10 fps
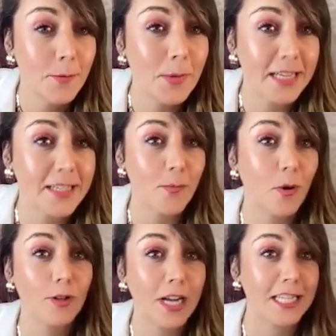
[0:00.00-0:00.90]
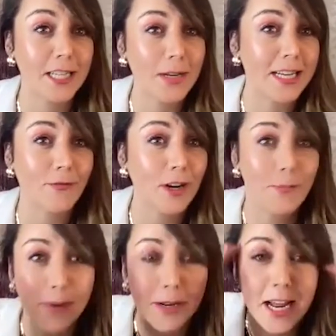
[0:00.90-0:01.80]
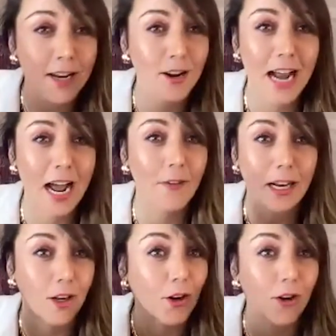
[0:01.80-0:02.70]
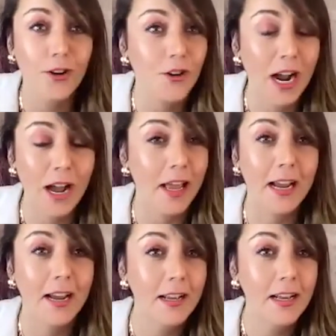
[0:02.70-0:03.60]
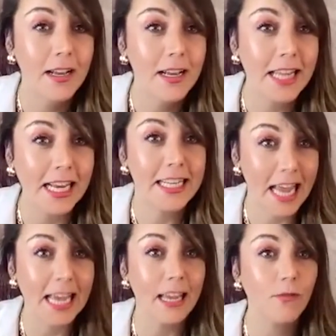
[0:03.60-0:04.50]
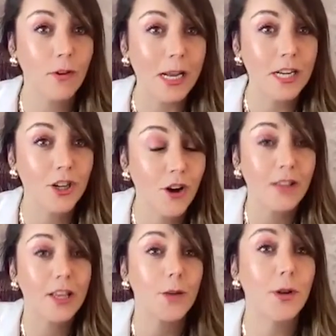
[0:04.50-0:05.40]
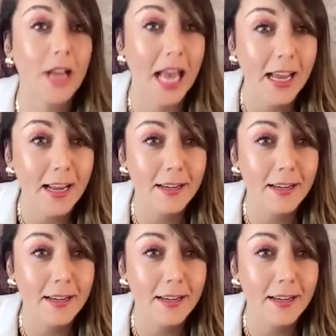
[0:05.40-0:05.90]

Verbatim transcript: because the approach has to be different depending on how they learn or how they take information or how they communicate.